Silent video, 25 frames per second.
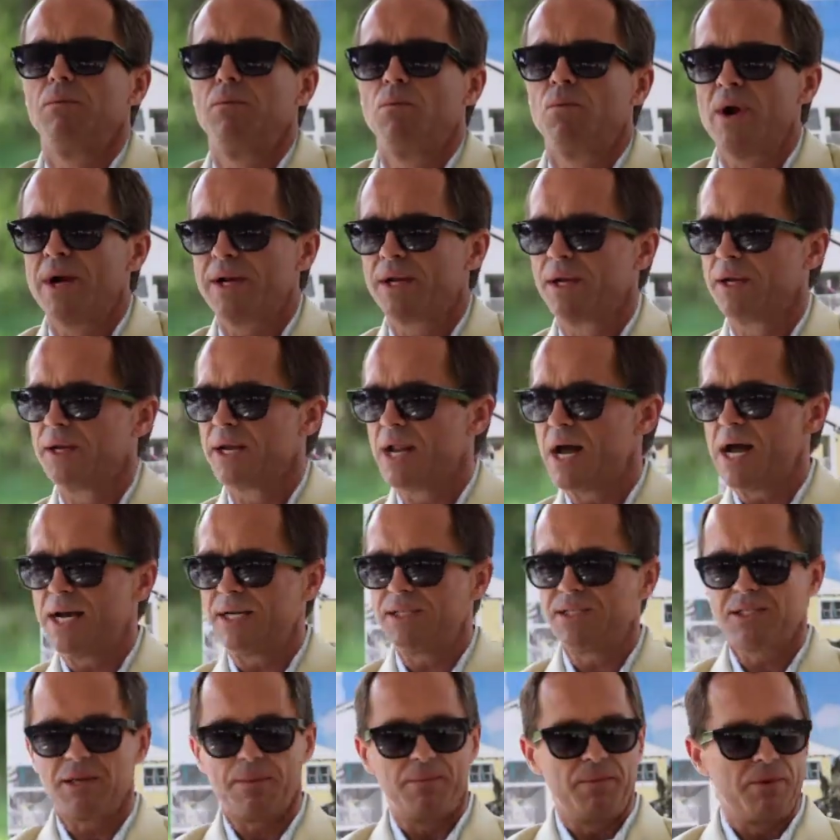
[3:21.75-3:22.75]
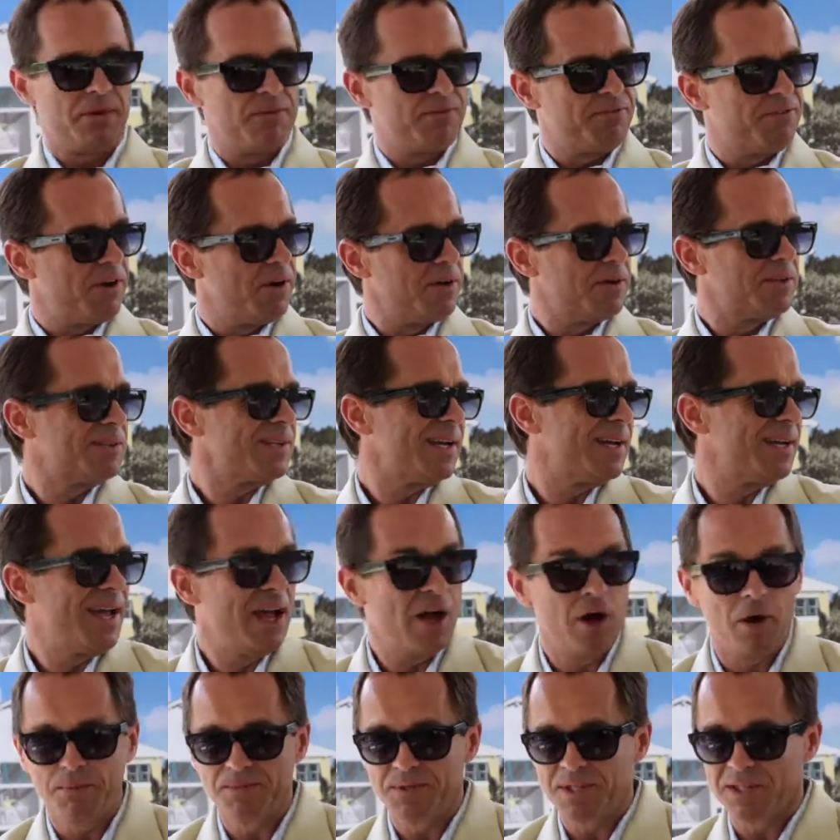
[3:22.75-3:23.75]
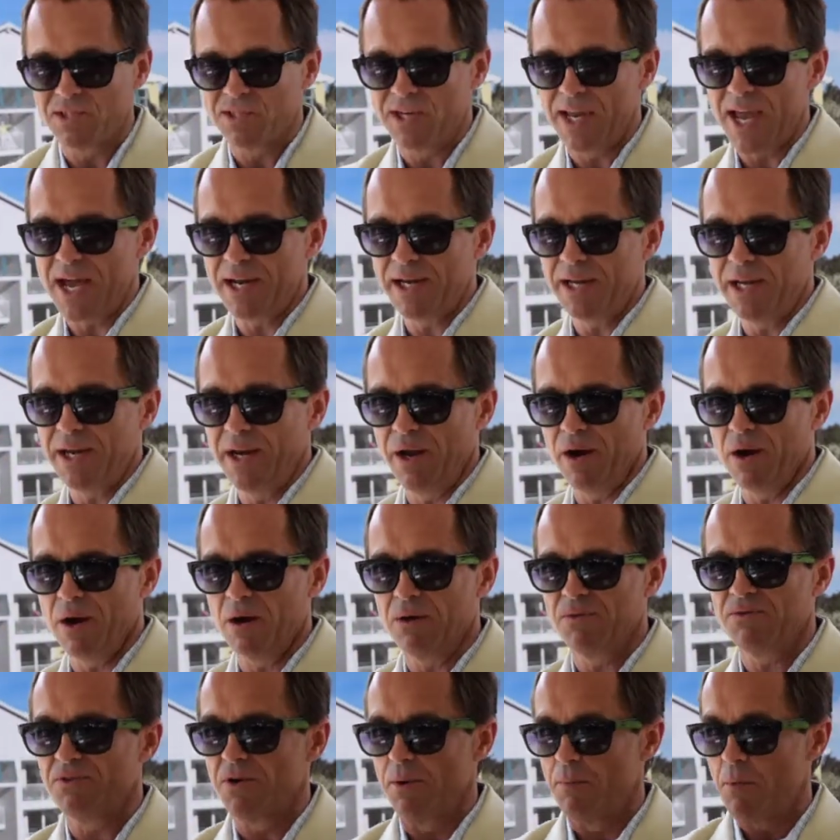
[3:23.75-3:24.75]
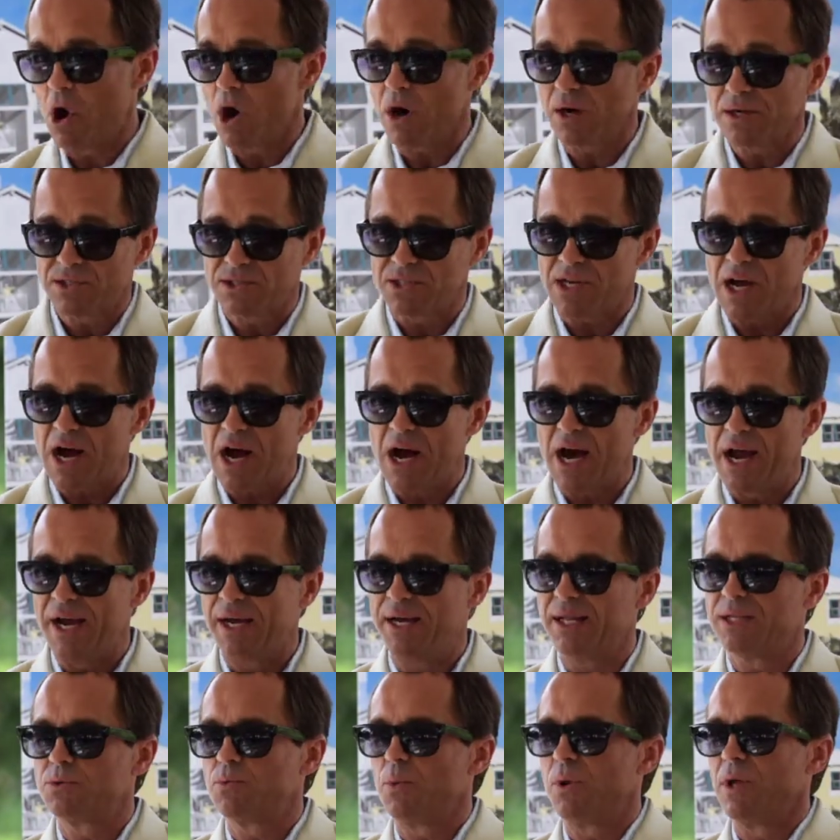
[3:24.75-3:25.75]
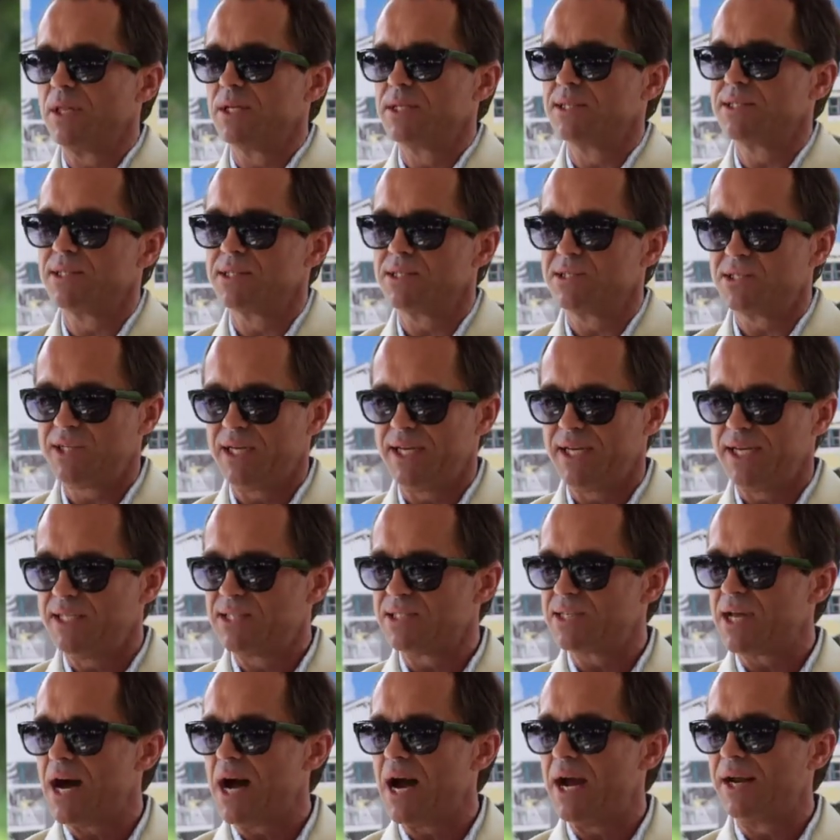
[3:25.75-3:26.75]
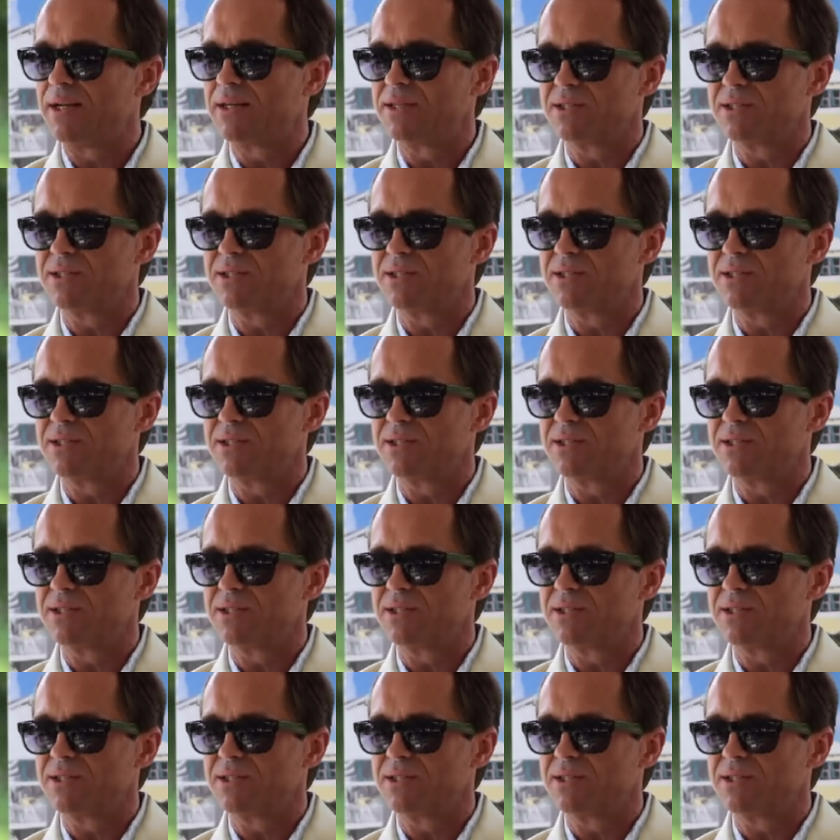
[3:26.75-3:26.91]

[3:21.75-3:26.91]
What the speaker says: recognize some of the folks that helped us get here from our side as well as the city side,